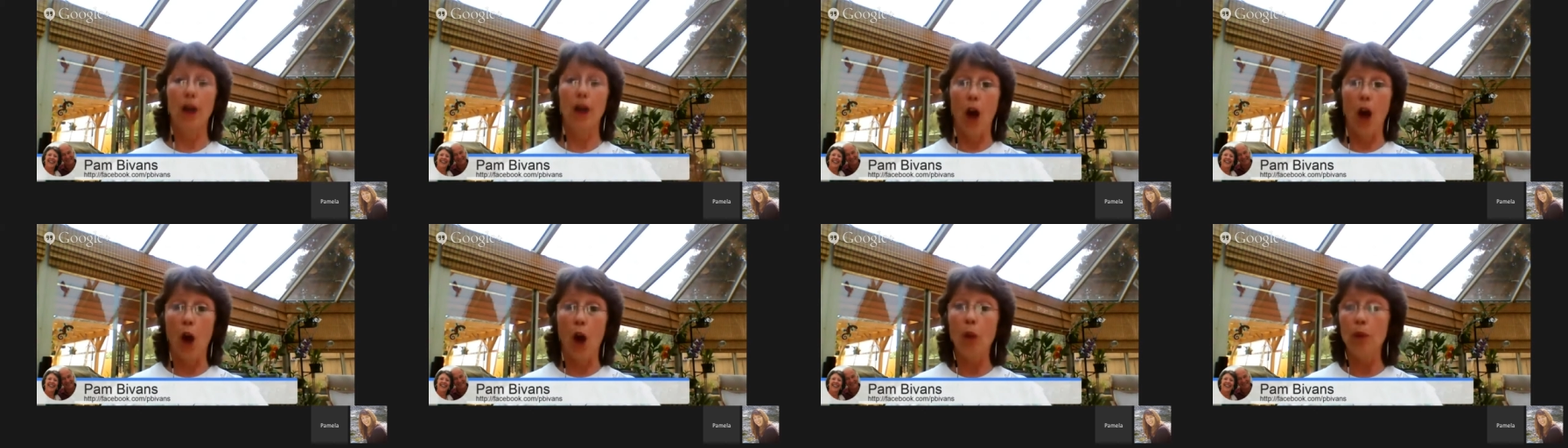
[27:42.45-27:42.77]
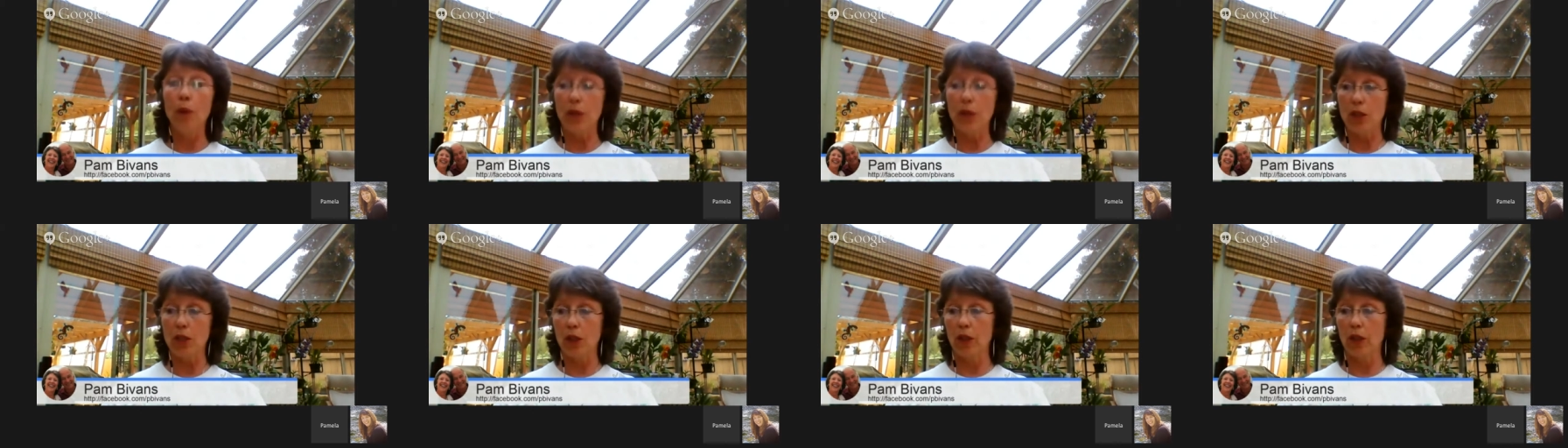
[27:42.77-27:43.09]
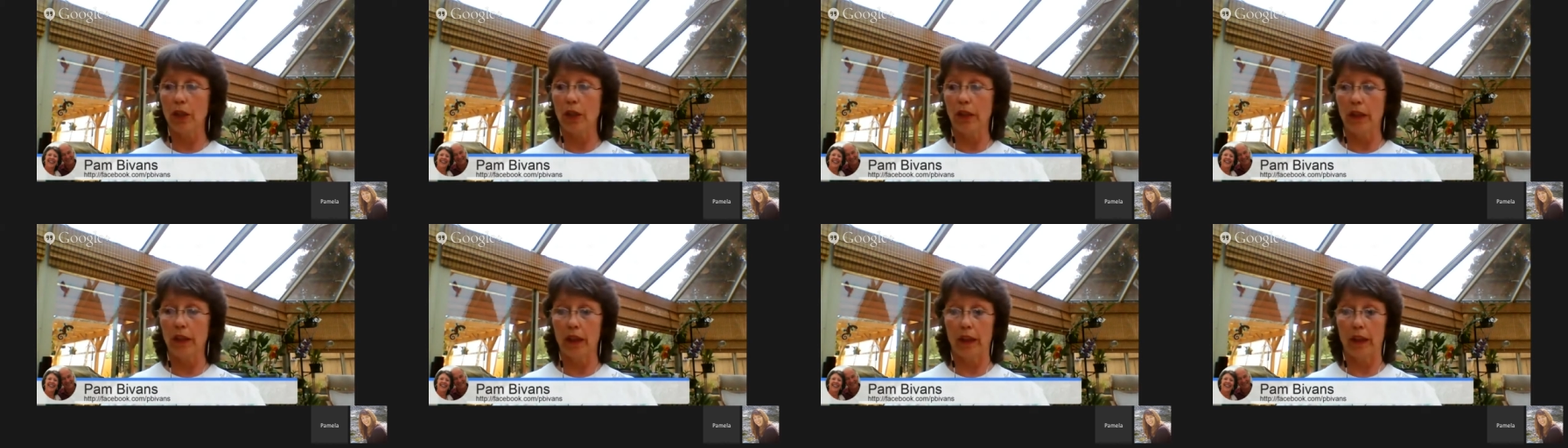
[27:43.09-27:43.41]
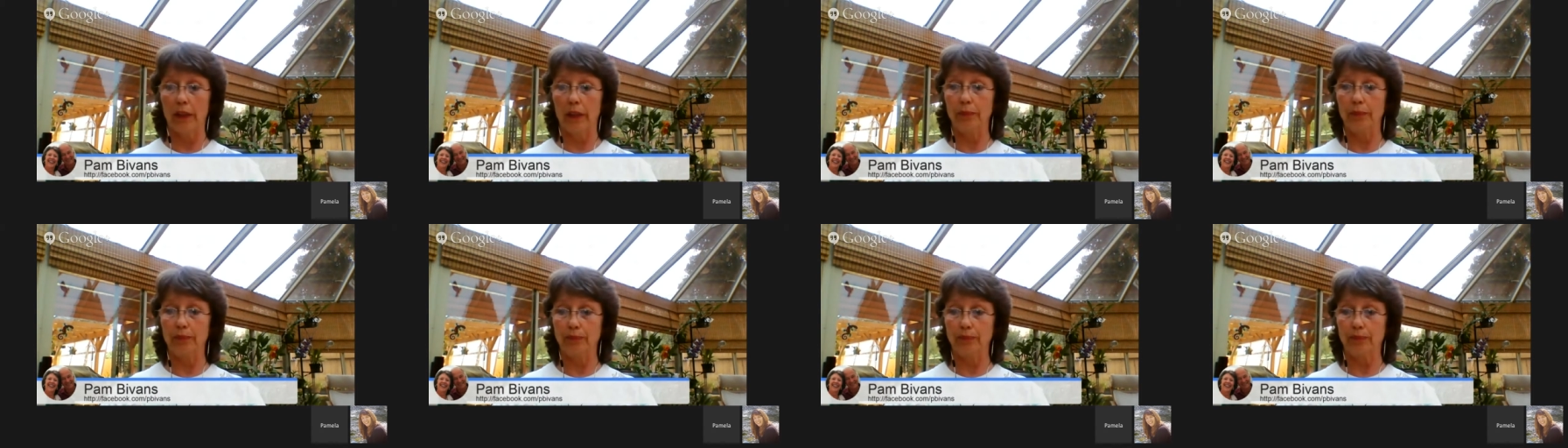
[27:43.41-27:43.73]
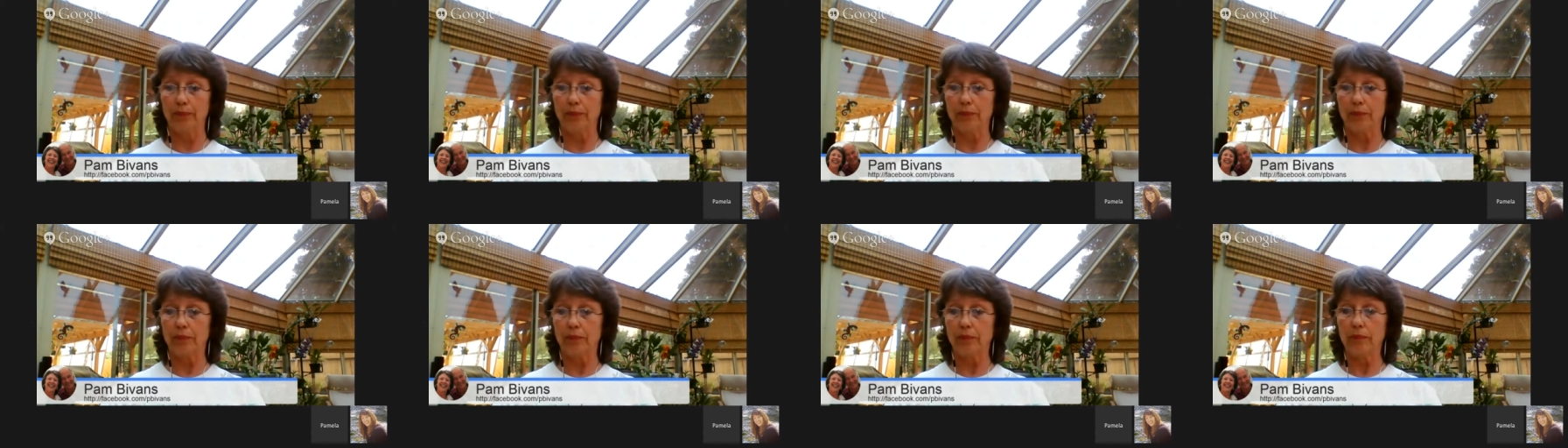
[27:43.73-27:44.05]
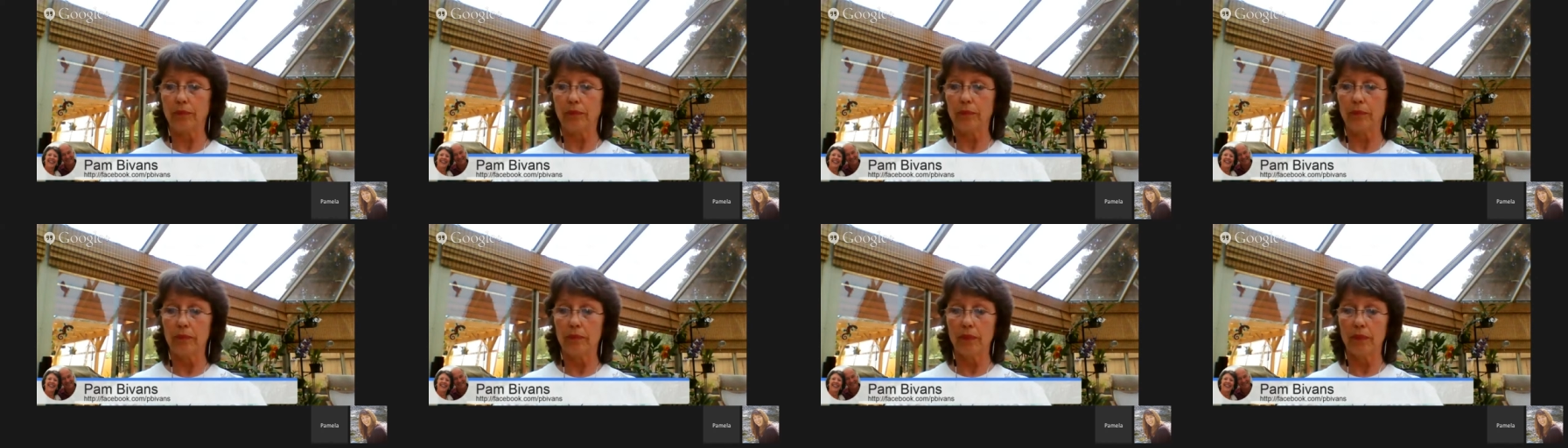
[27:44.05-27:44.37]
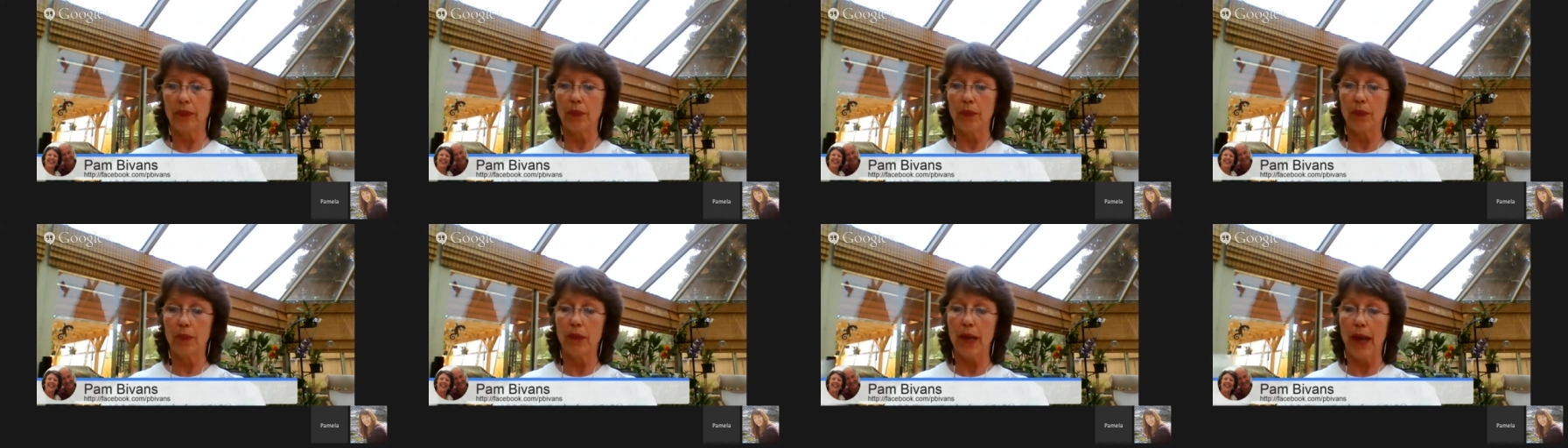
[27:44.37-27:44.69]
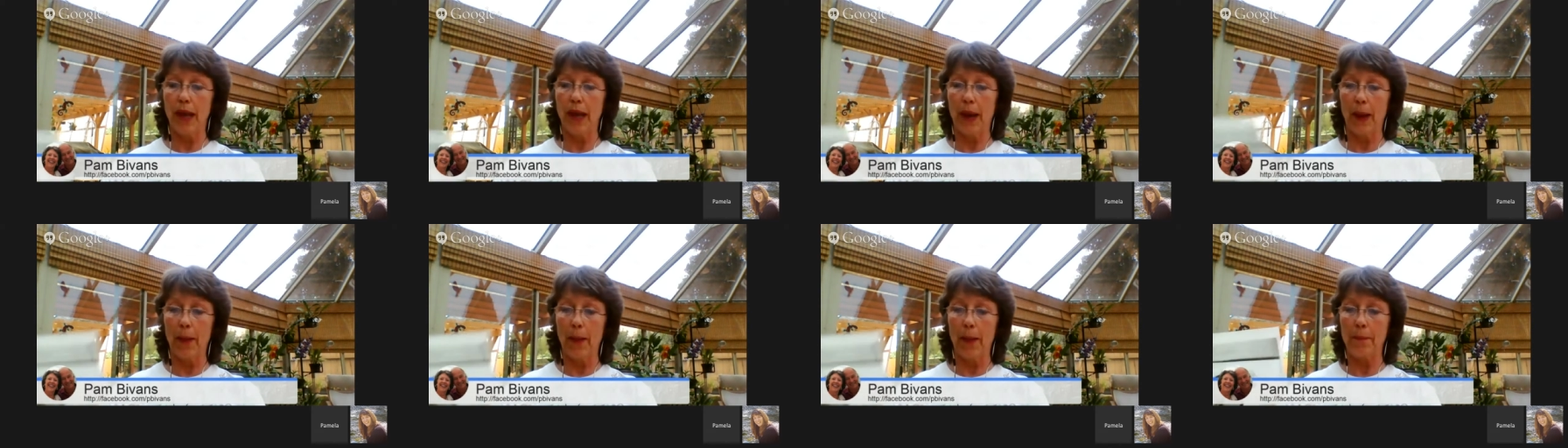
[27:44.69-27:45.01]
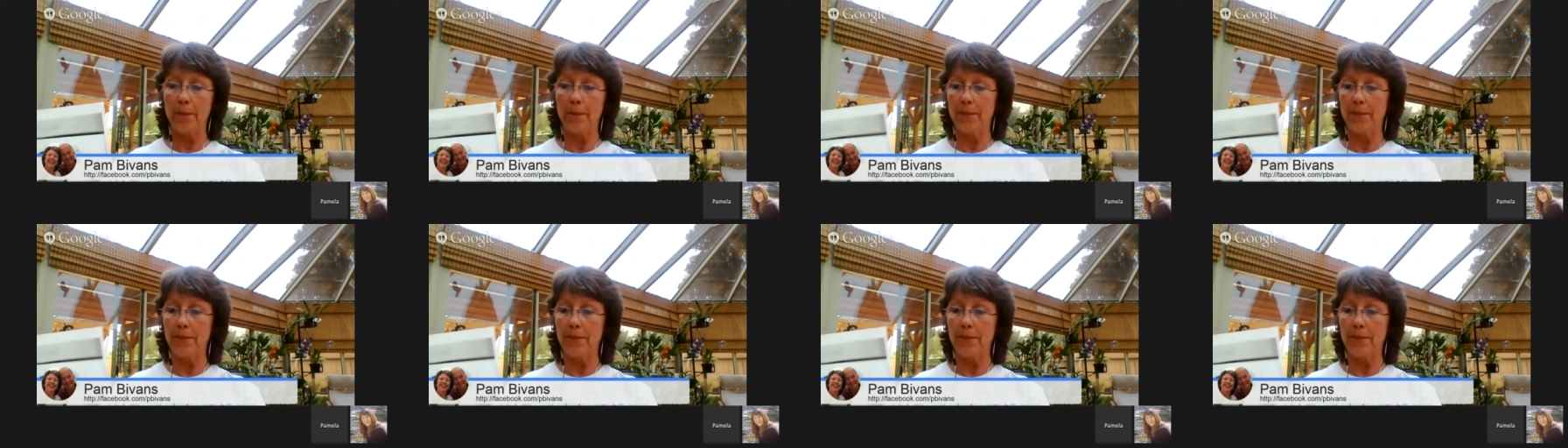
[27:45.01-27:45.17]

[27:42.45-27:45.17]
Always a good thing. Okay.